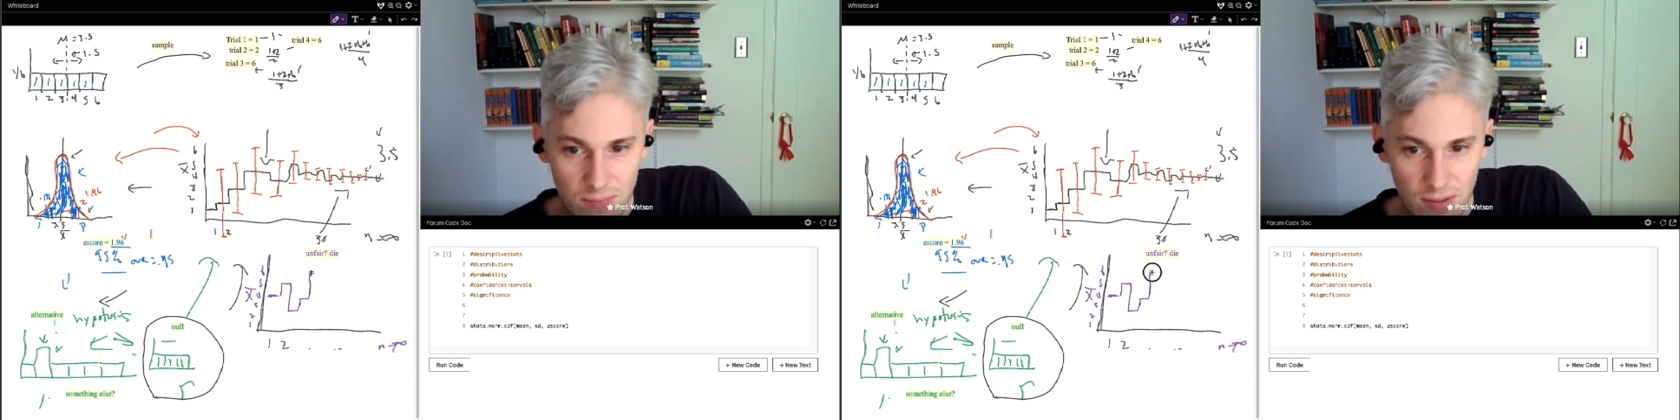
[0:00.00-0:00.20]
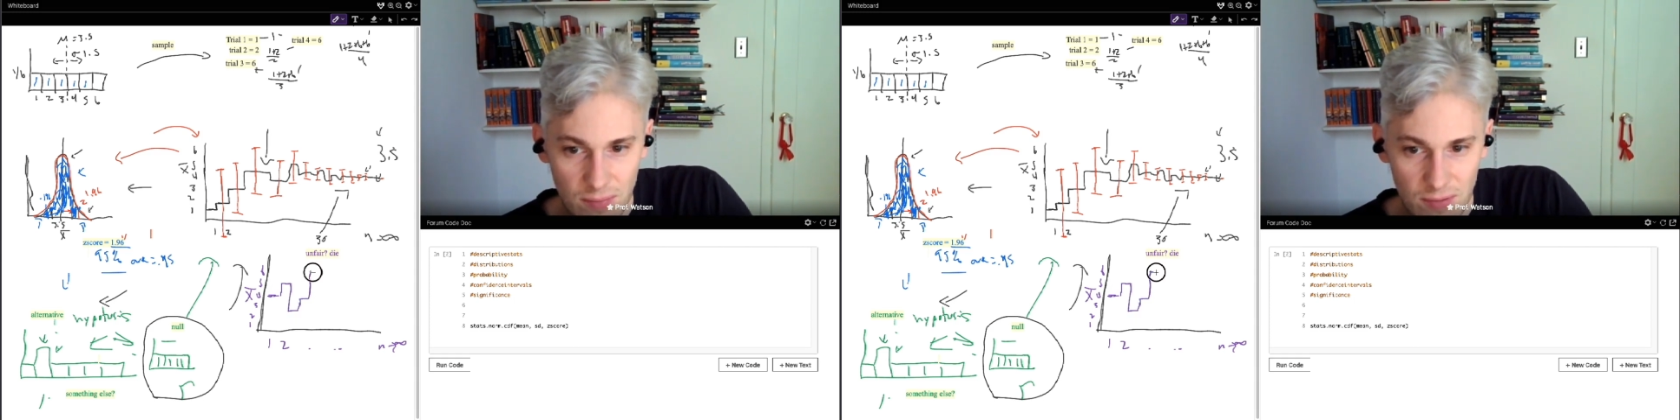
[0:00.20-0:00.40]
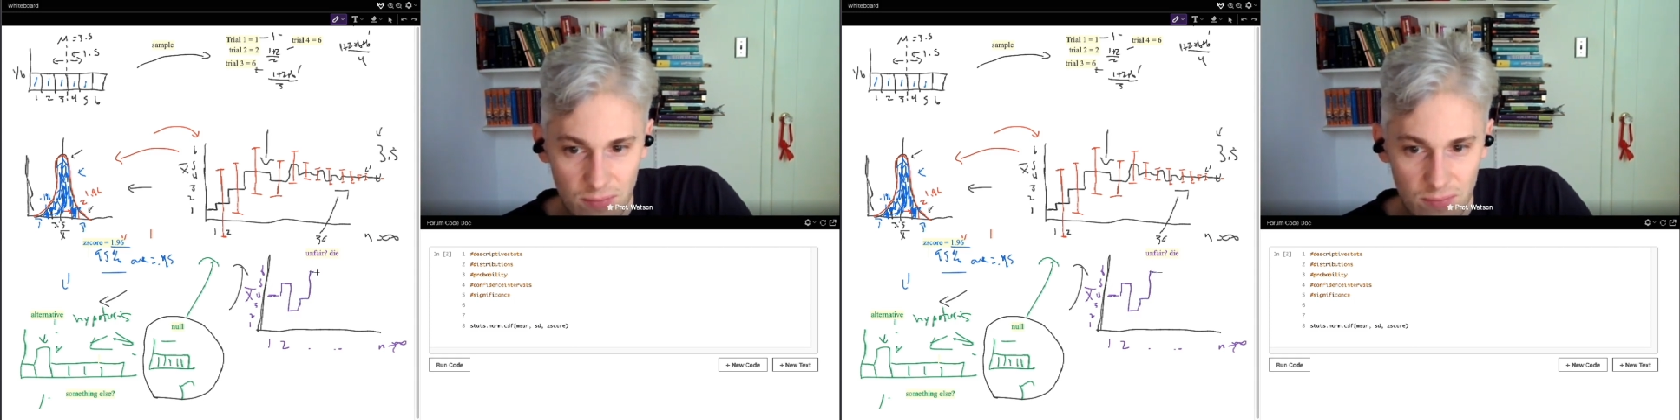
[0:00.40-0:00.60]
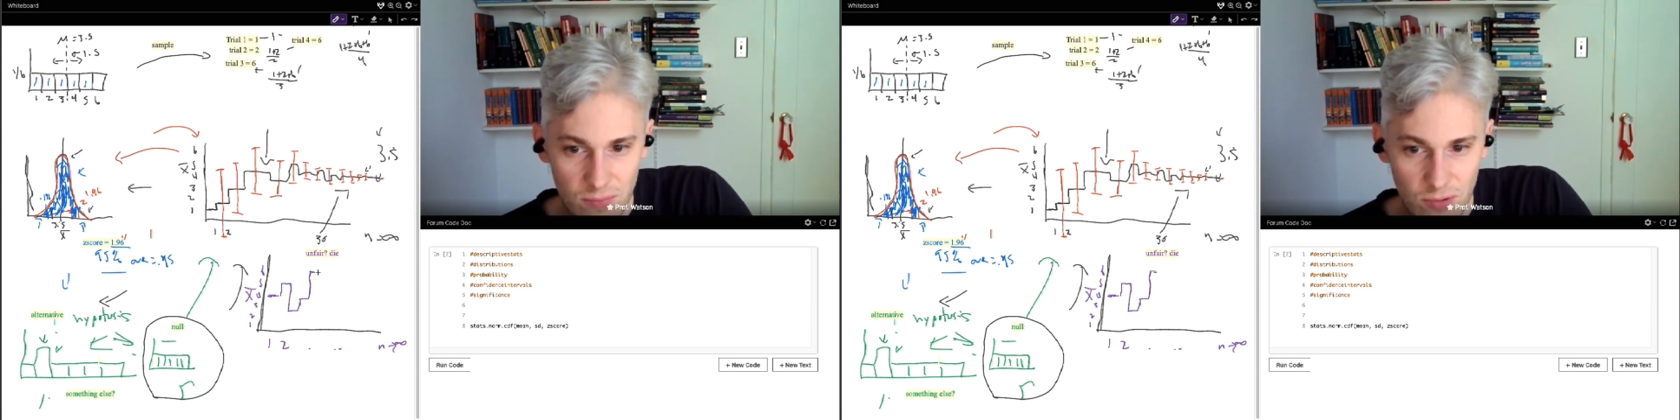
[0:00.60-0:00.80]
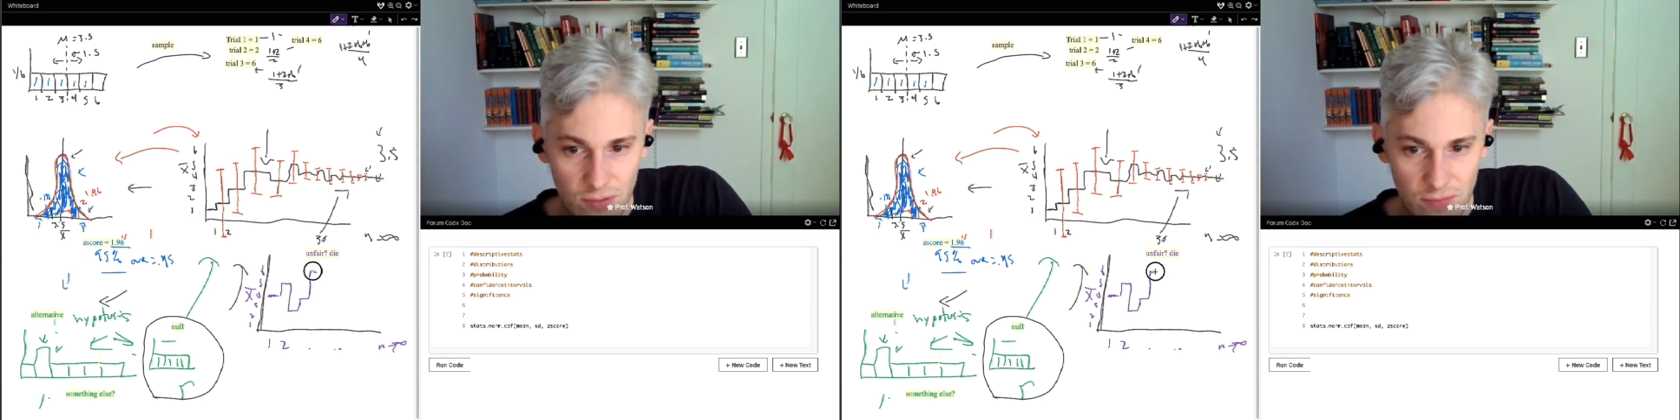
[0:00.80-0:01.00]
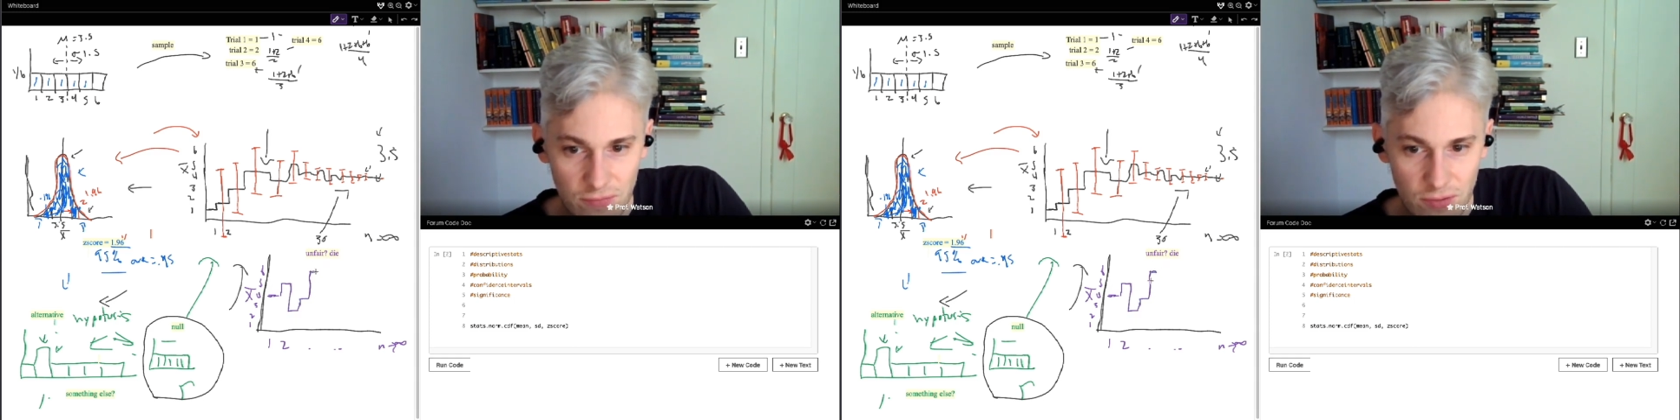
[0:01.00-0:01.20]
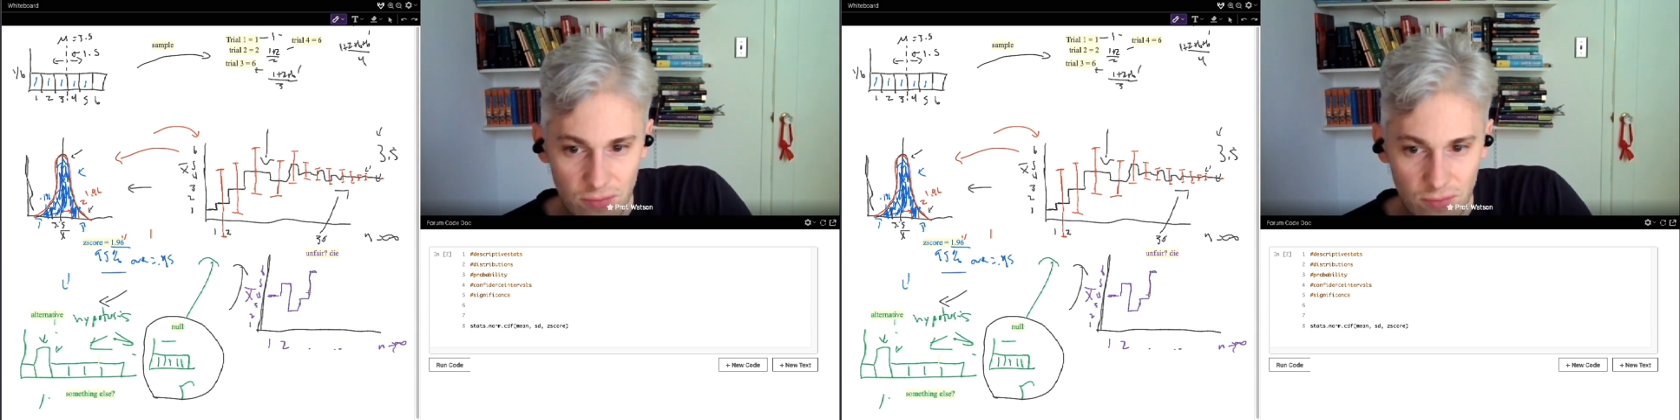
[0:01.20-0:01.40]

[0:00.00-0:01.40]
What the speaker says: maybe we roll a few.